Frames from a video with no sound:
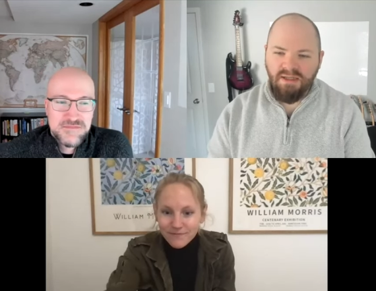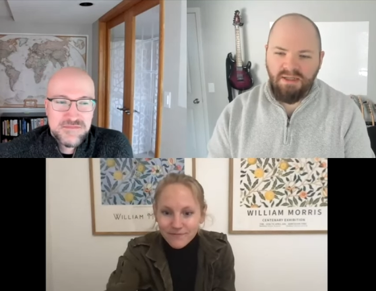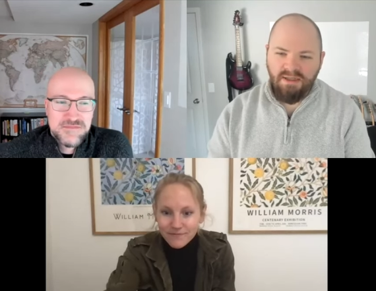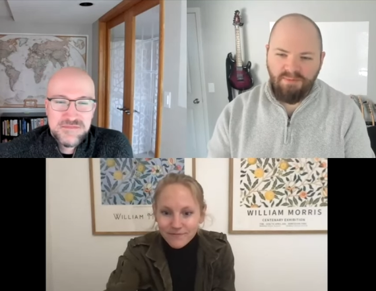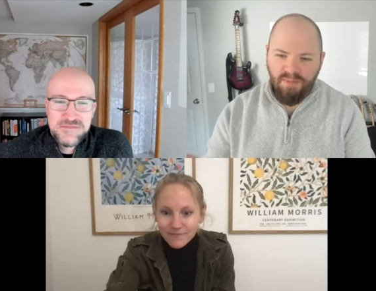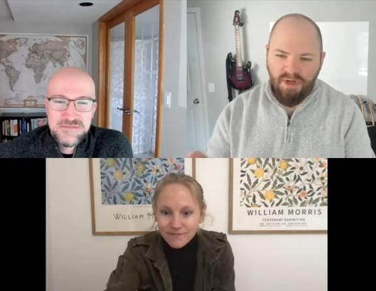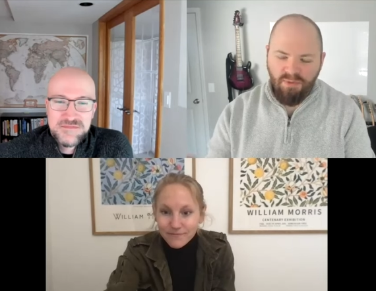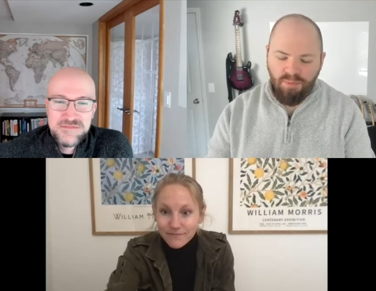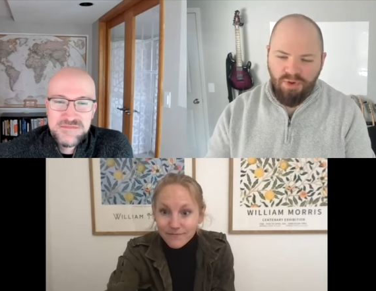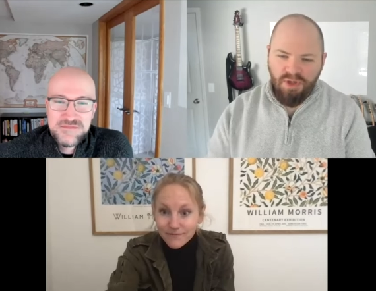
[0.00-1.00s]
Speaker 1: the
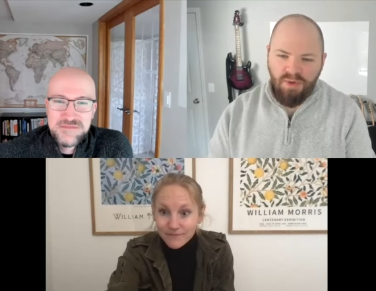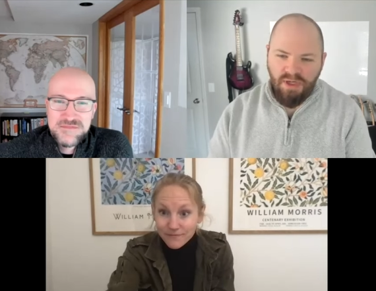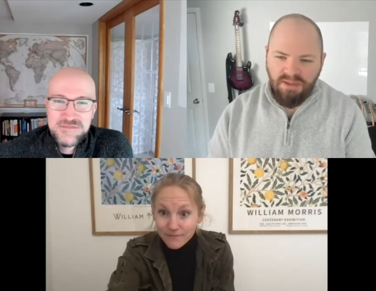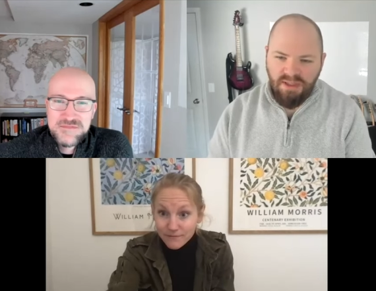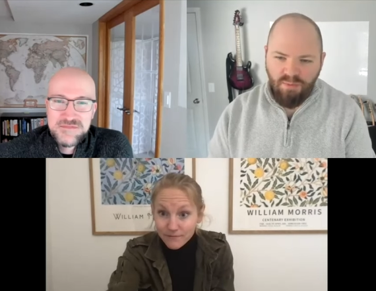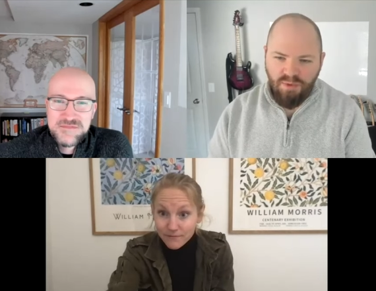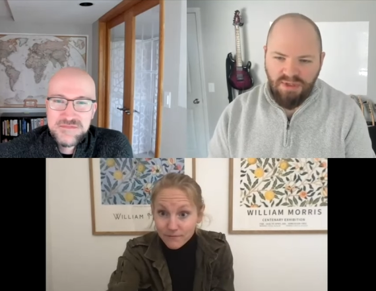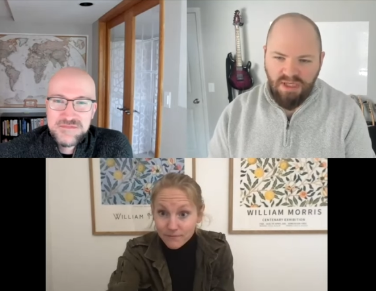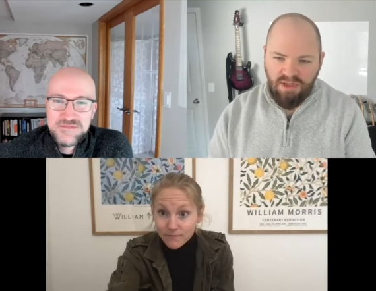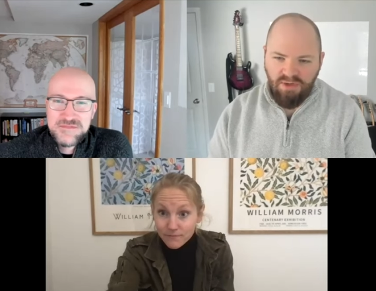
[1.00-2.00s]
other book you held up?
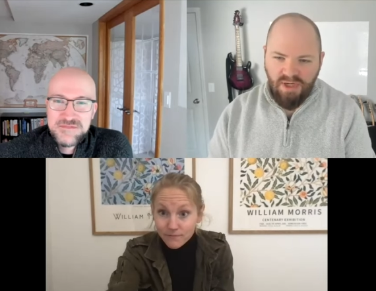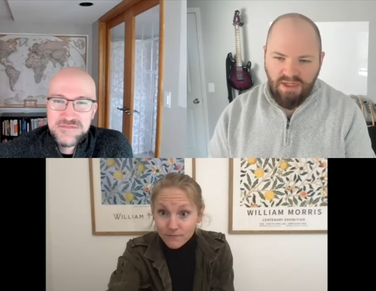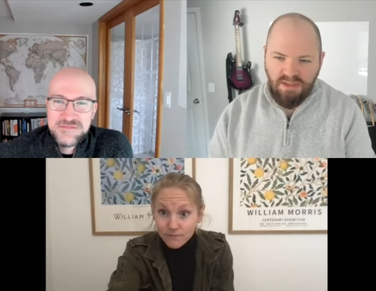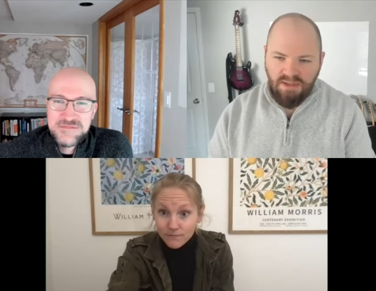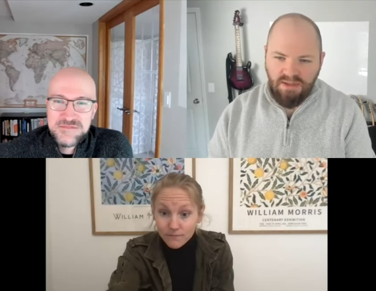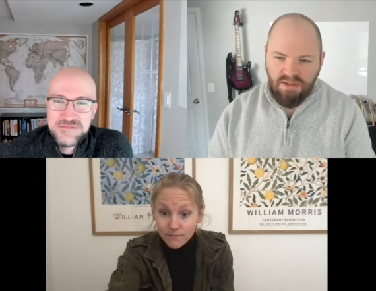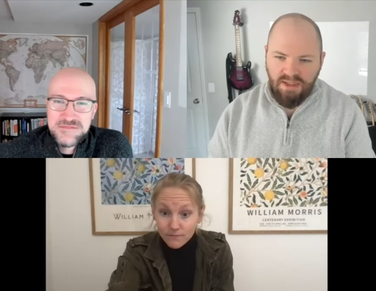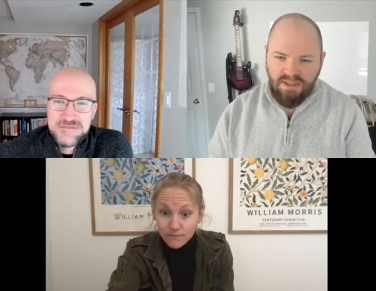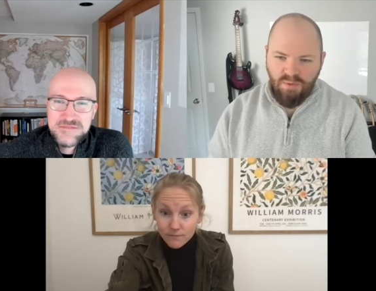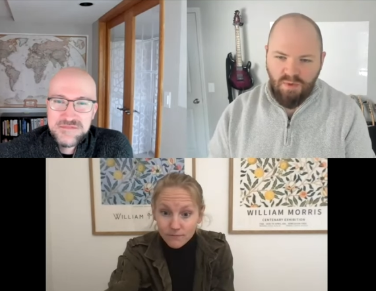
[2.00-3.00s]
Was that your next
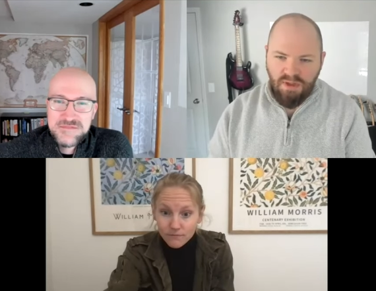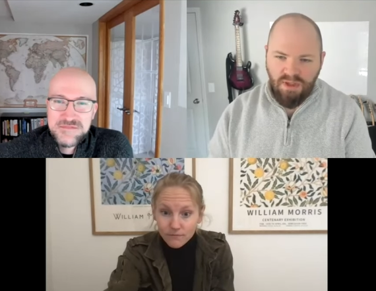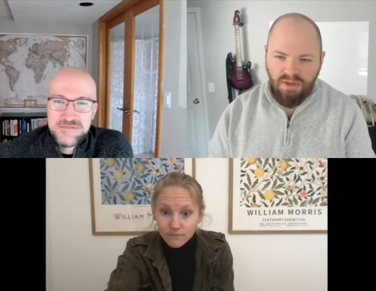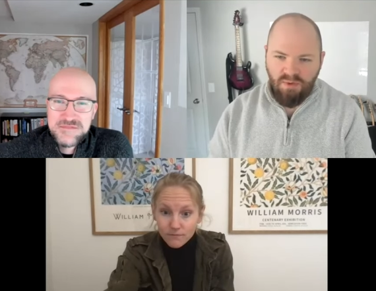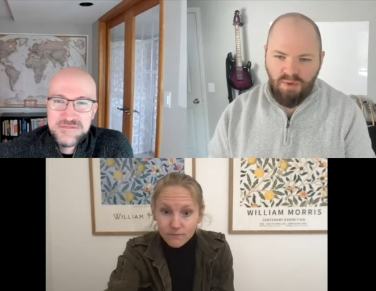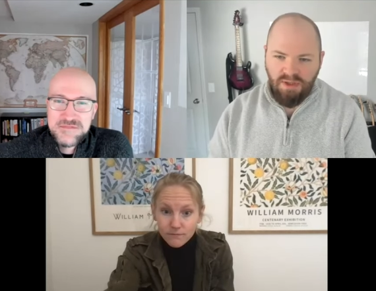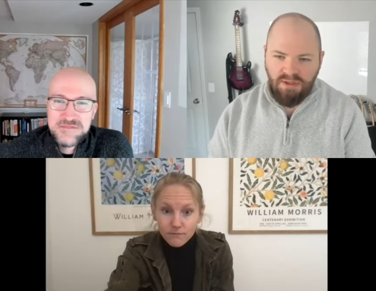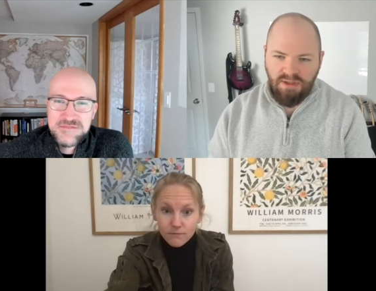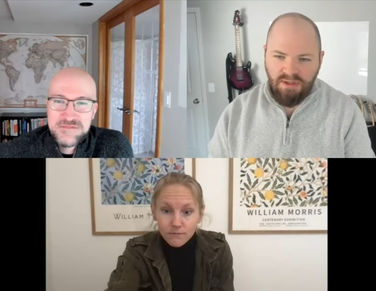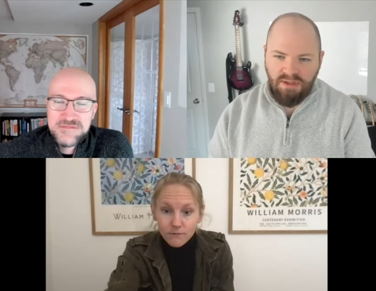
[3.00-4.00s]
next one that you
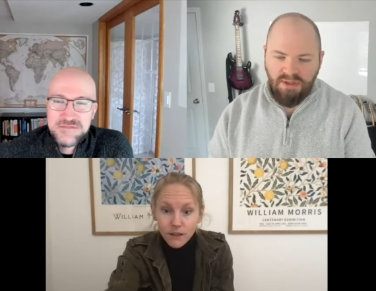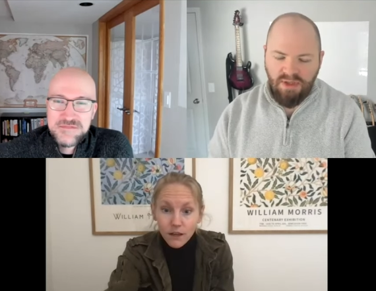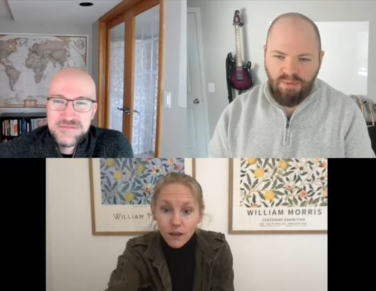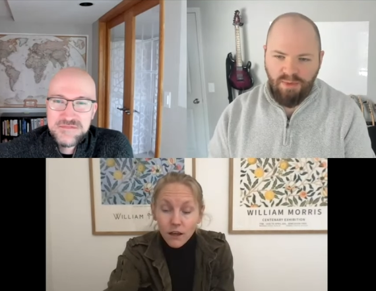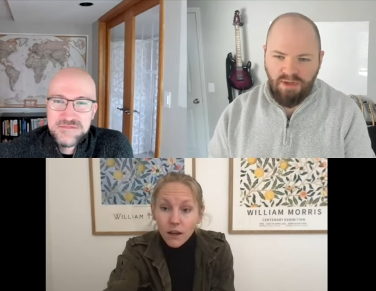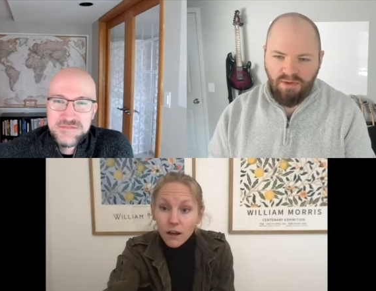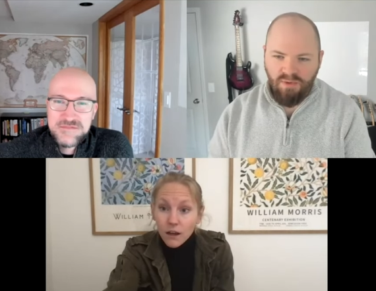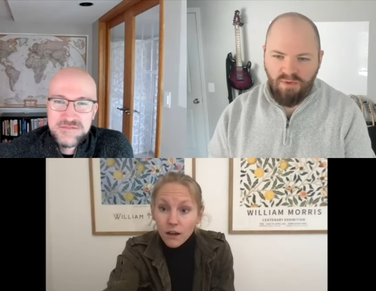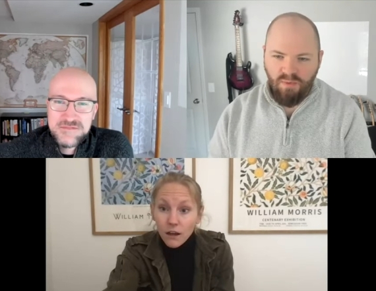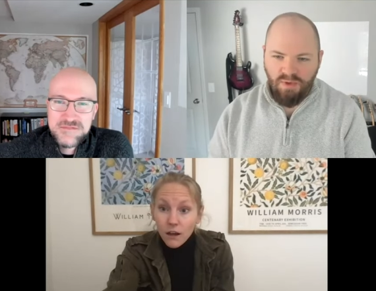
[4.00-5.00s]
wanted to talk about,
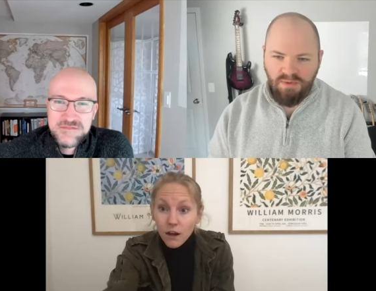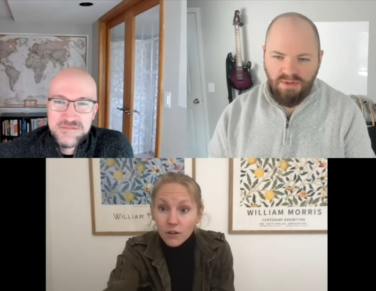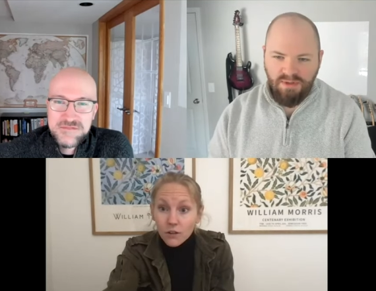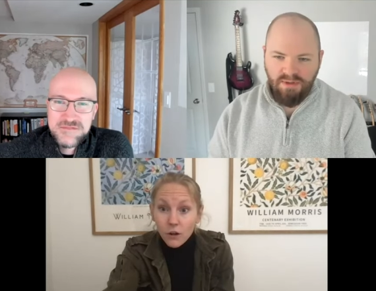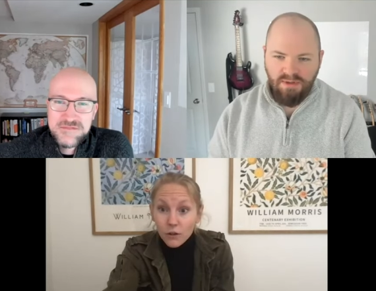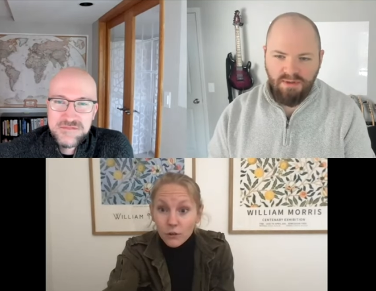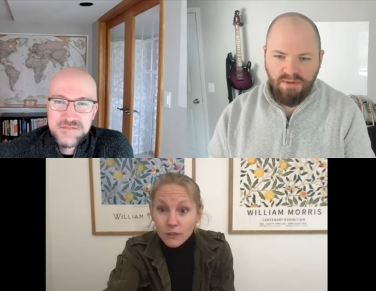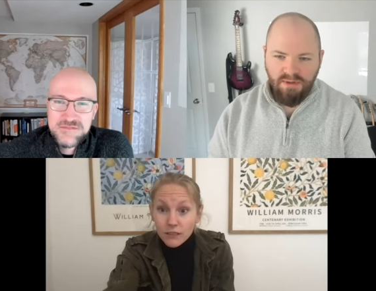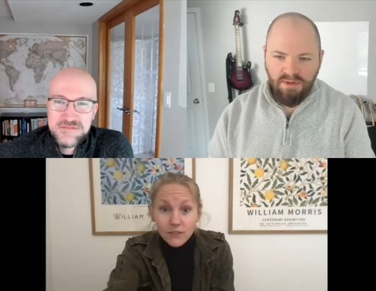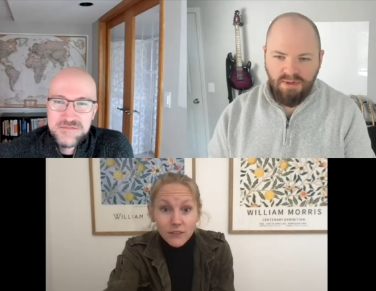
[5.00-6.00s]
or what was your? No, it
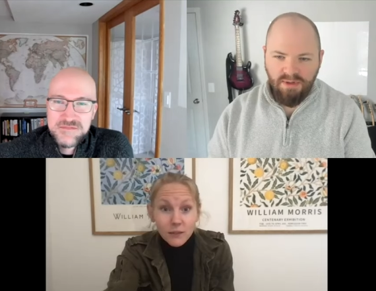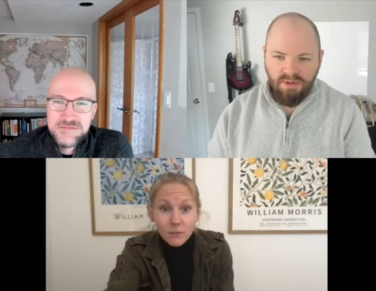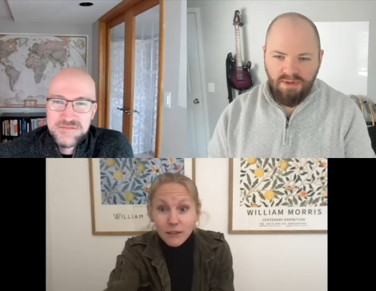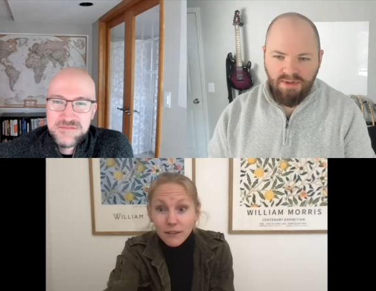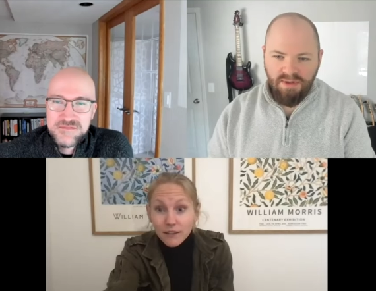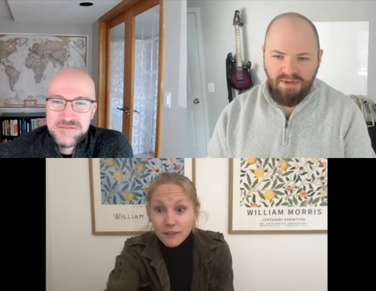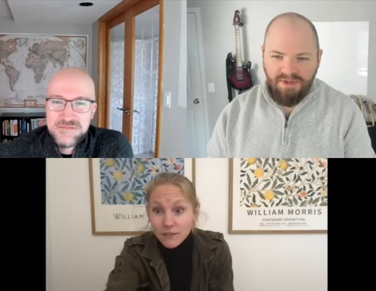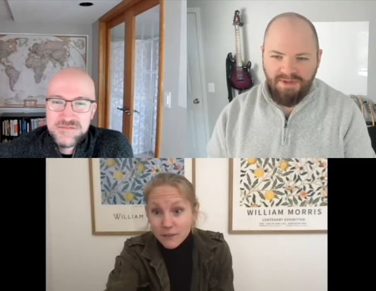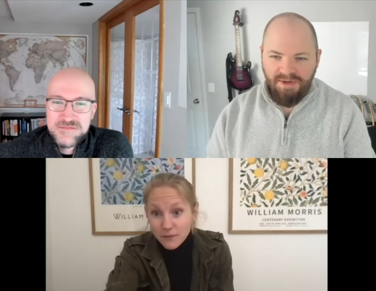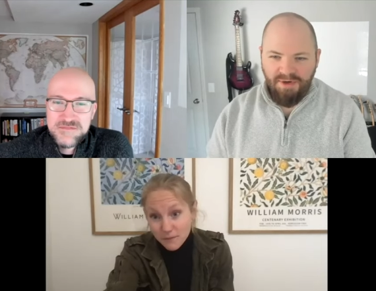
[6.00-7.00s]
Speaker 2: wasn't even on my list.
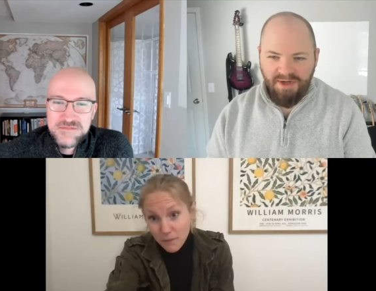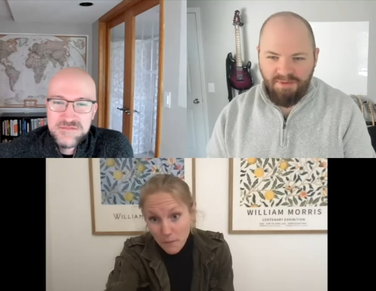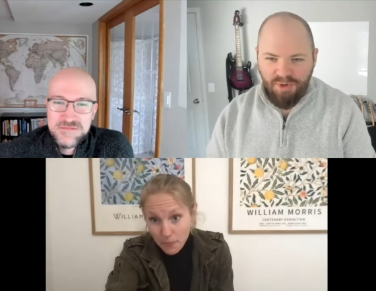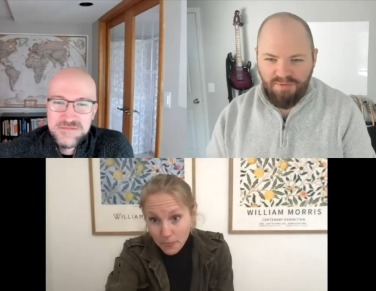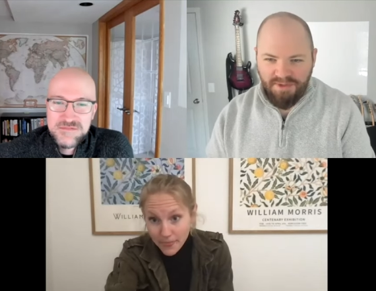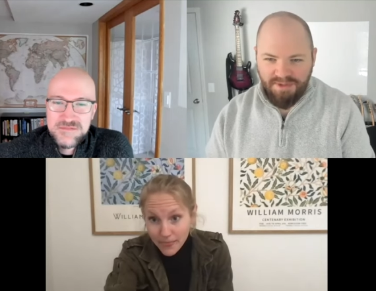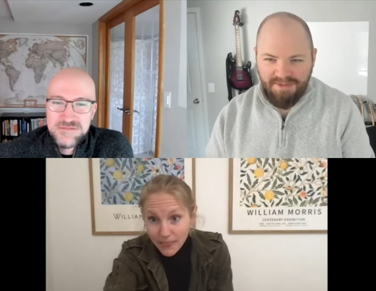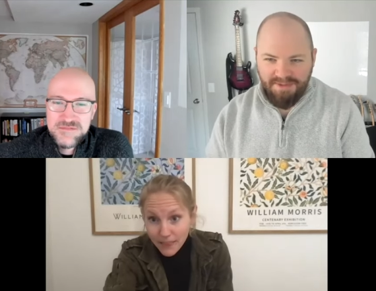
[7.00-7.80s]
Speaker 1: Okay, perfect.